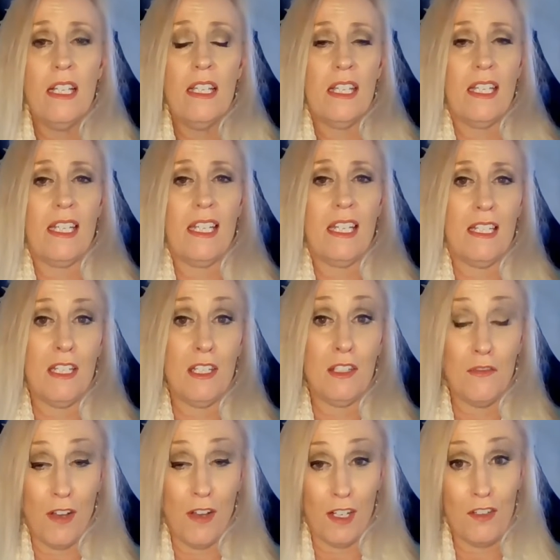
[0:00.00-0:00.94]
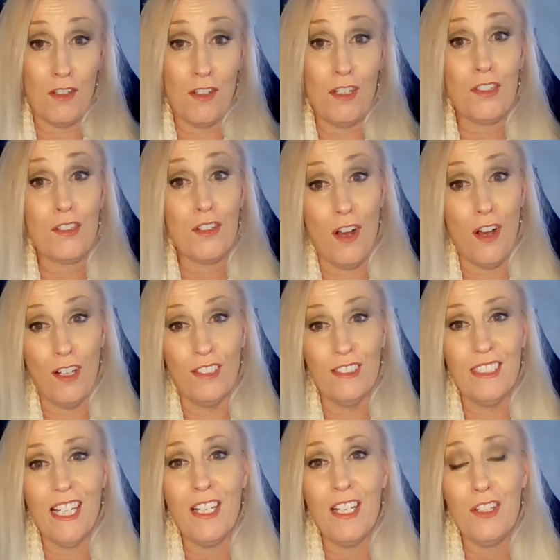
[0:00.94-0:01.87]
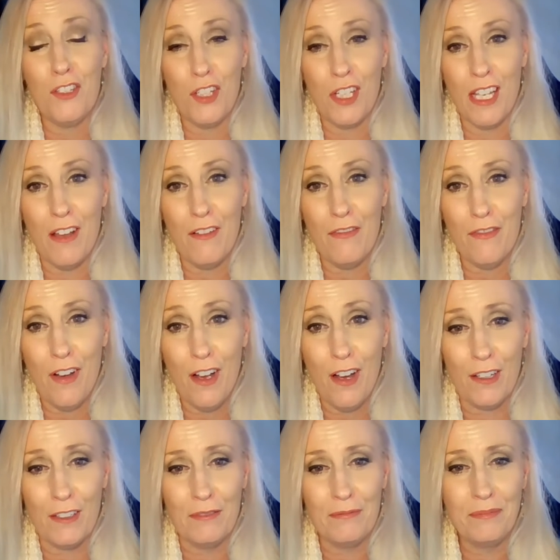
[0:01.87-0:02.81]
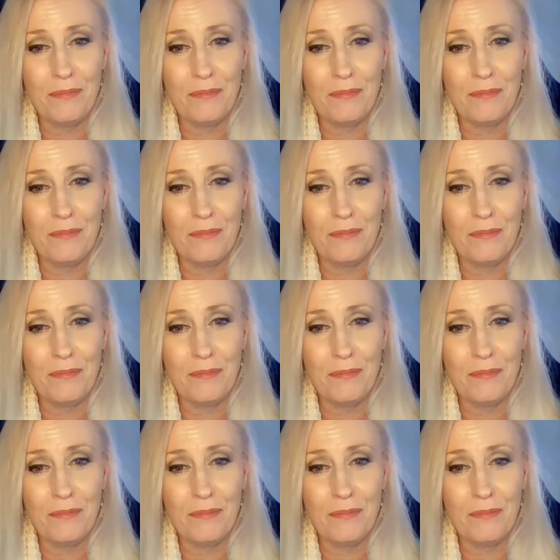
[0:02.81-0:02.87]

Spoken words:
the kidney's function is called a GFR.